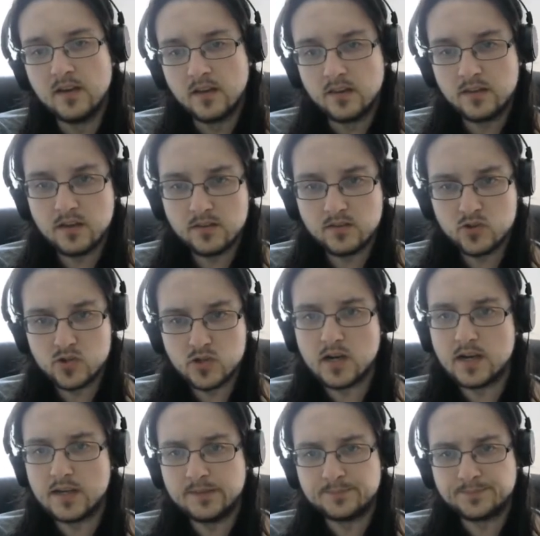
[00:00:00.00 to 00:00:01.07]
The other
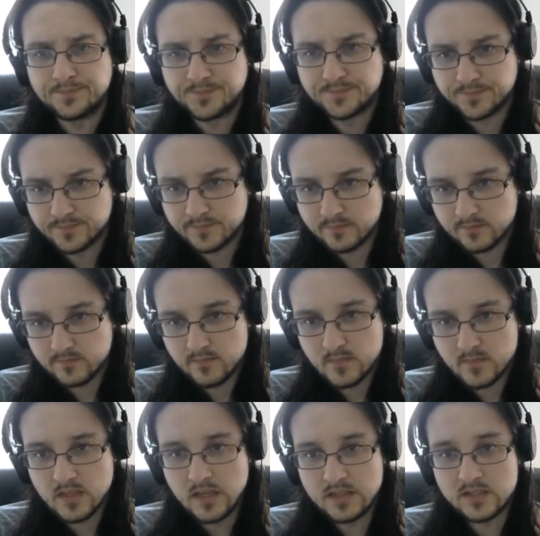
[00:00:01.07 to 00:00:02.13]
try
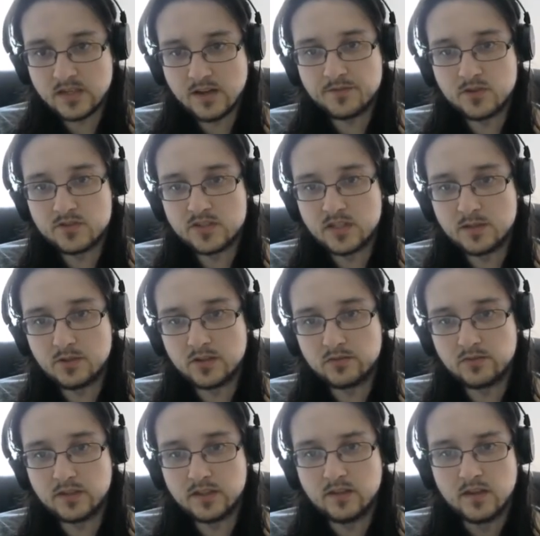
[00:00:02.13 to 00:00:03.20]
is after
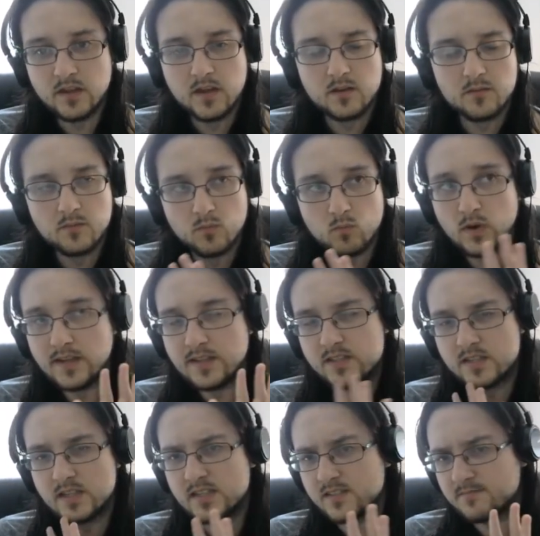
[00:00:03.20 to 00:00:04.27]
cb3, white
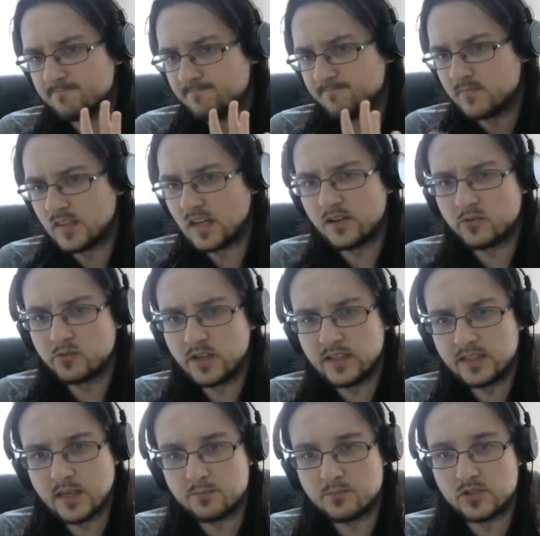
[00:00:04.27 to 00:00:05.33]
says, I don't
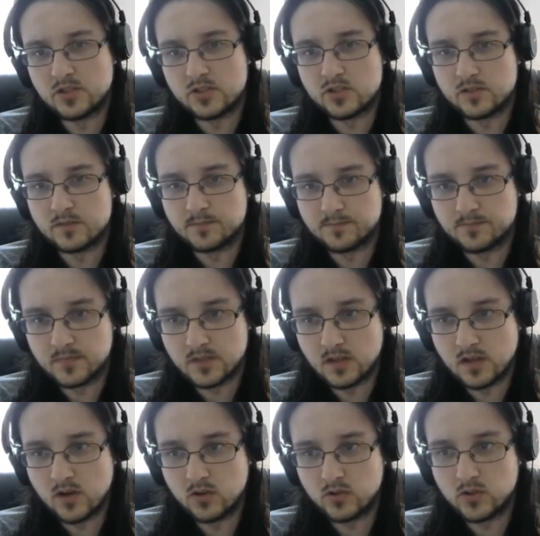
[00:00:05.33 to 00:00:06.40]
like that position.
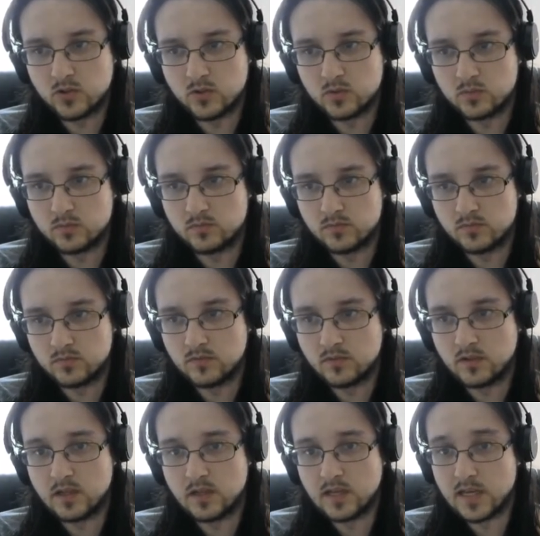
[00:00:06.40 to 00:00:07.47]
I'll go
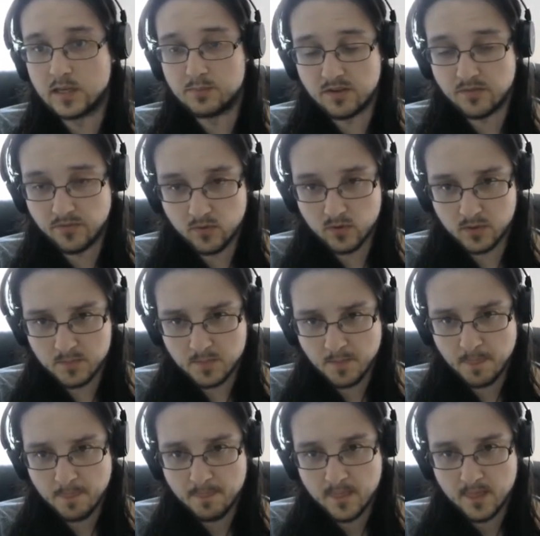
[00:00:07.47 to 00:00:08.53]
ab4.
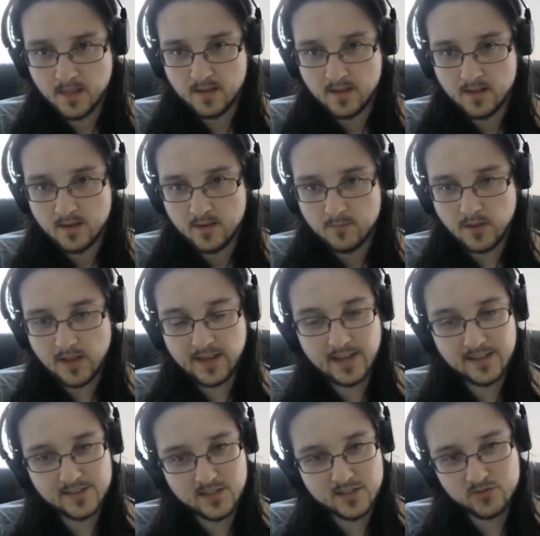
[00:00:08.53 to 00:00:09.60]
Black
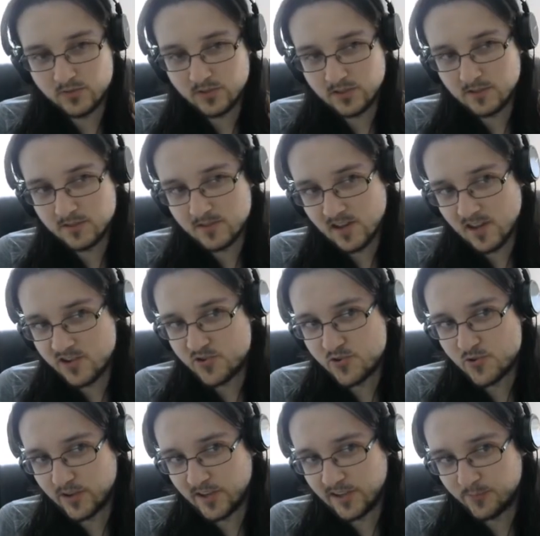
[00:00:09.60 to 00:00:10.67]
has this really
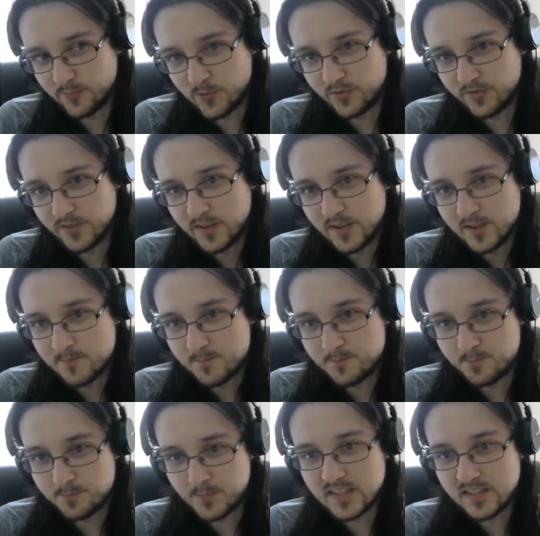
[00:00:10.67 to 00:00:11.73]
annoying move,
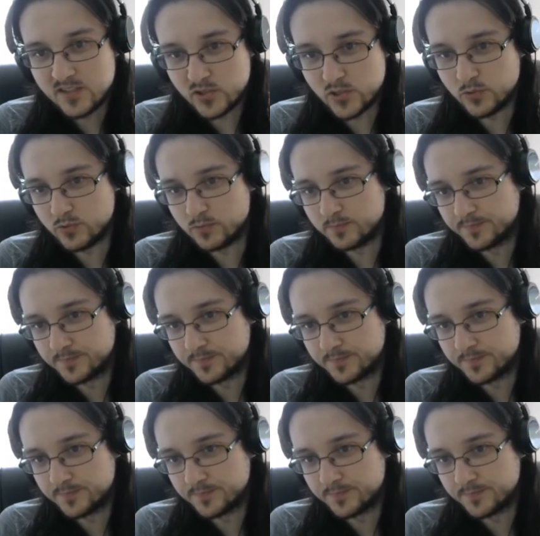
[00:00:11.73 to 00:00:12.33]
b2.